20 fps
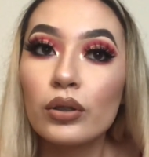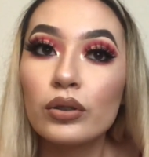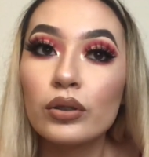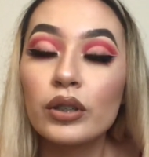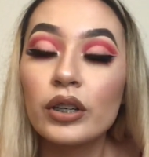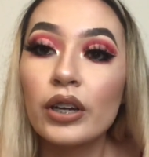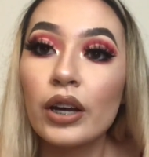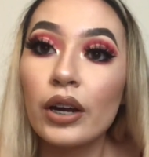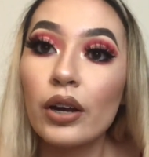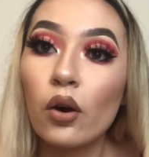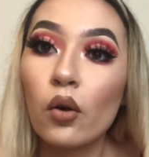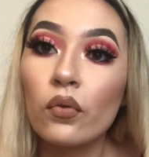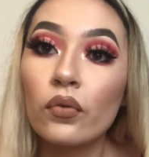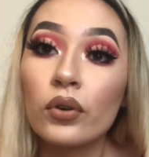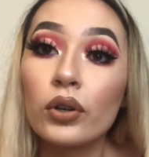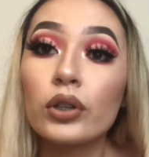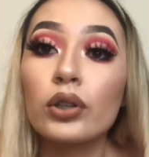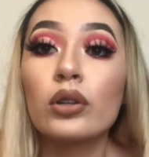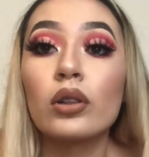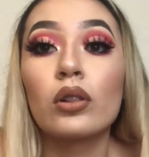to get over
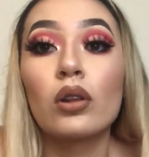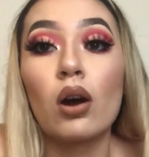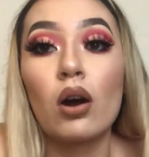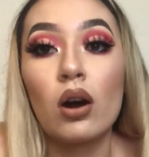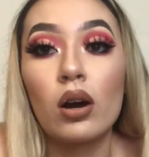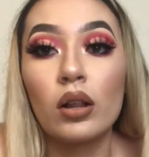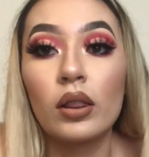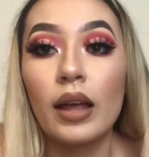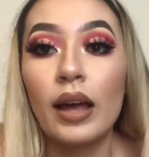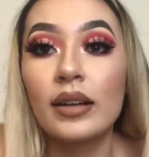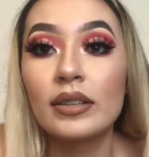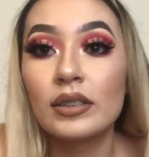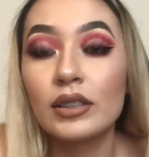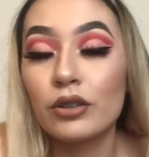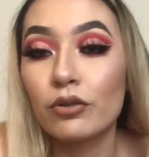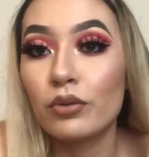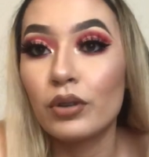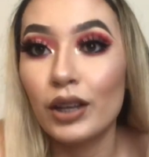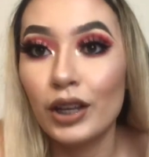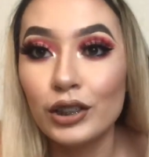your long-lasting
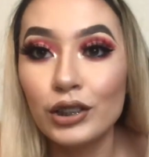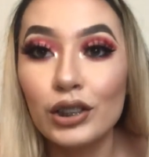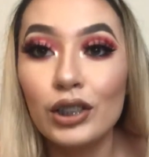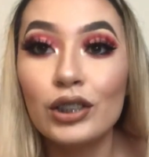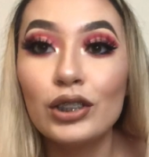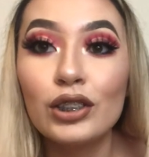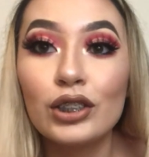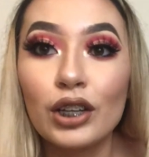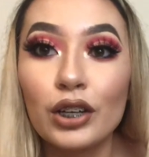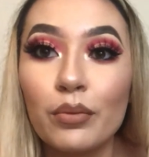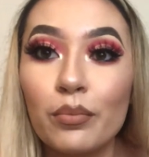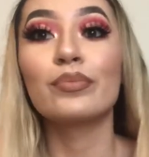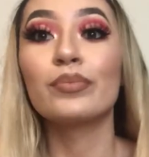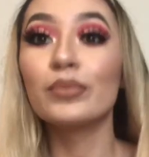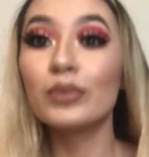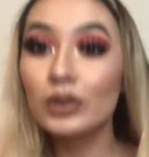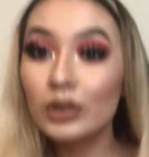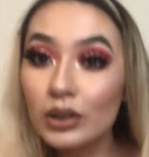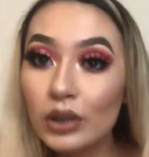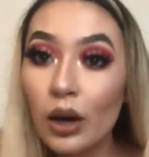relationship?
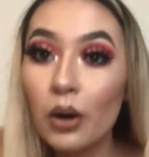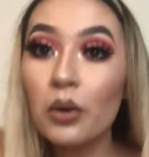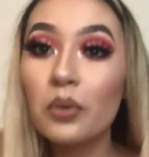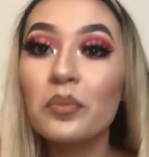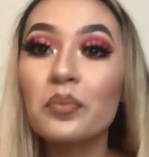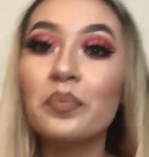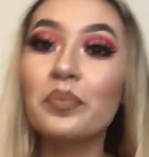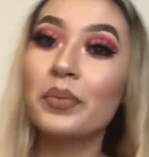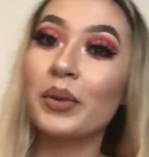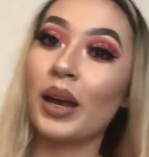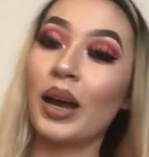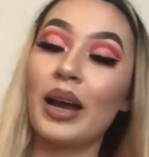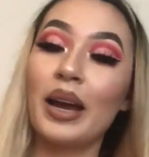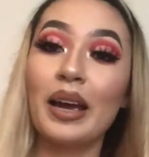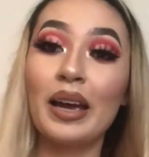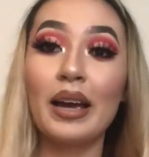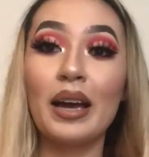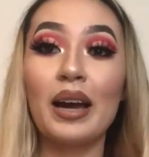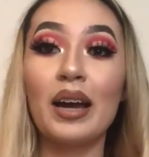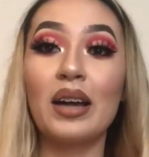So
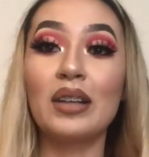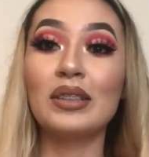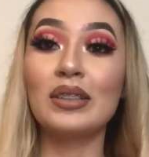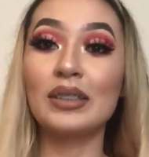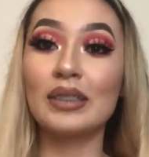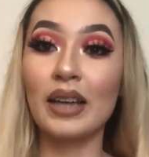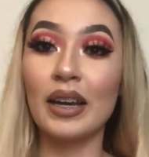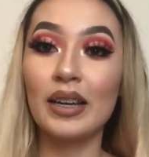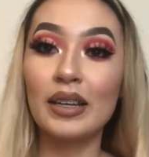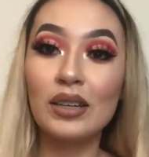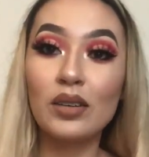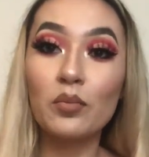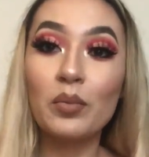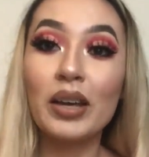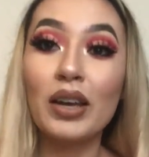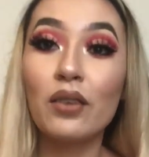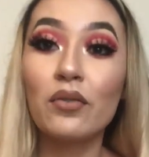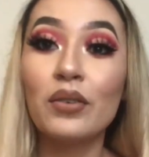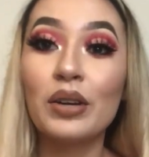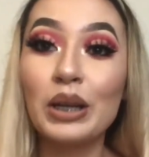I decided to
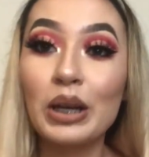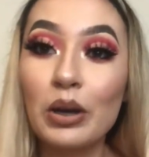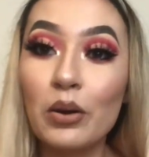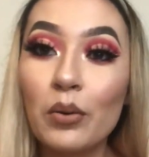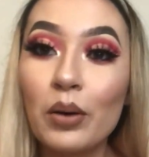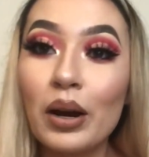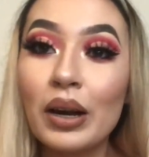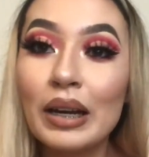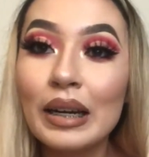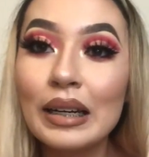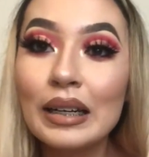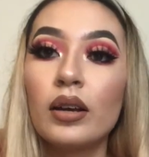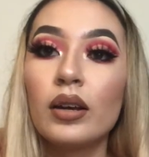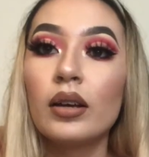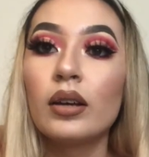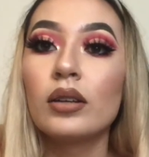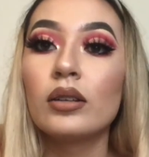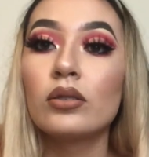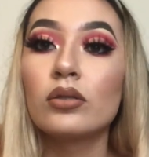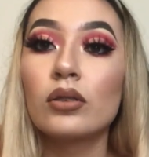make a video on it.
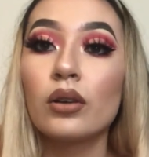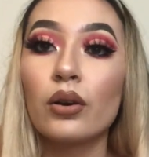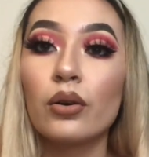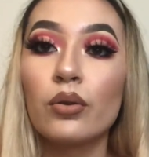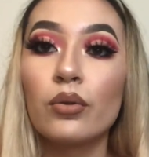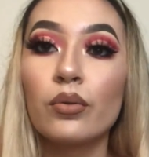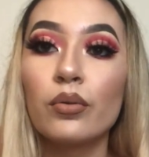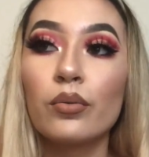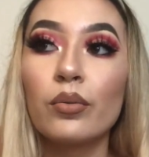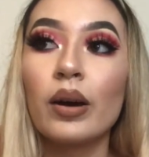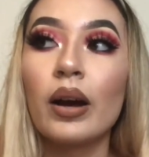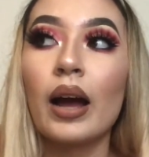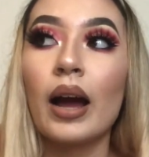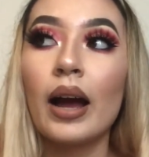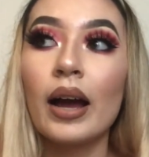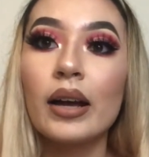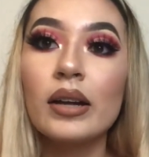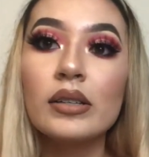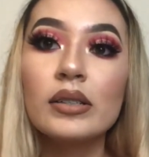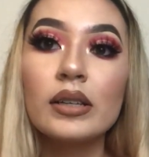So what
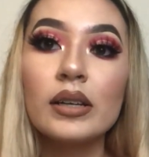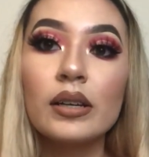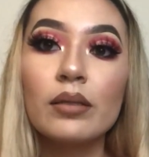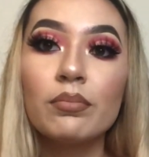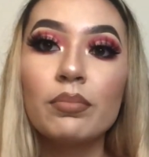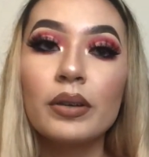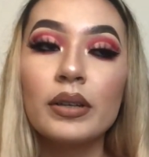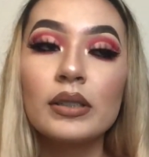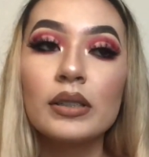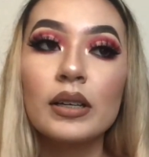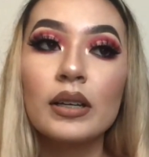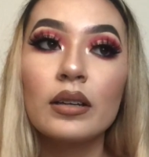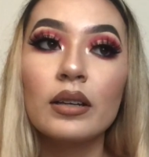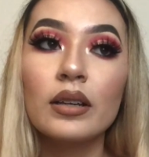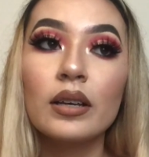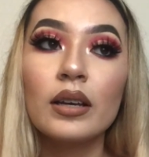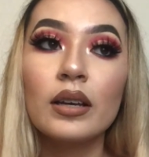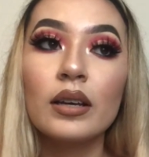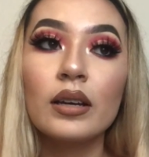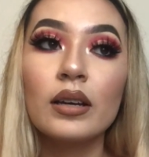I did
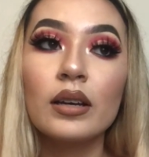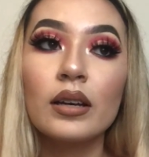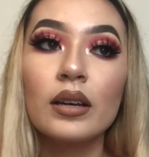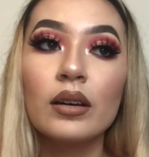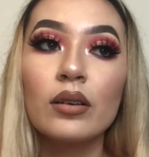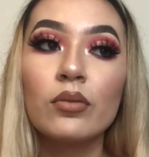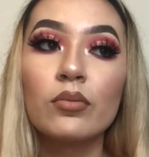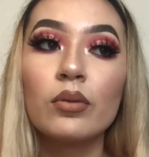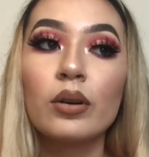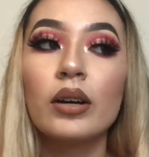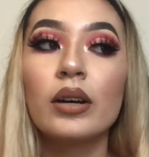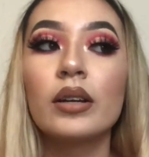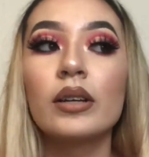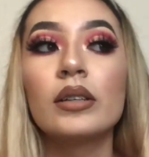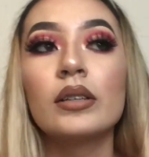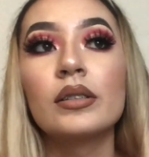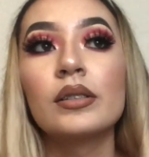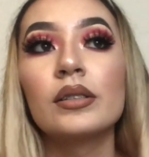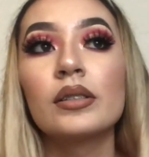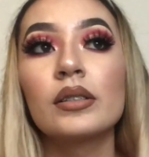basically
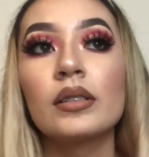was,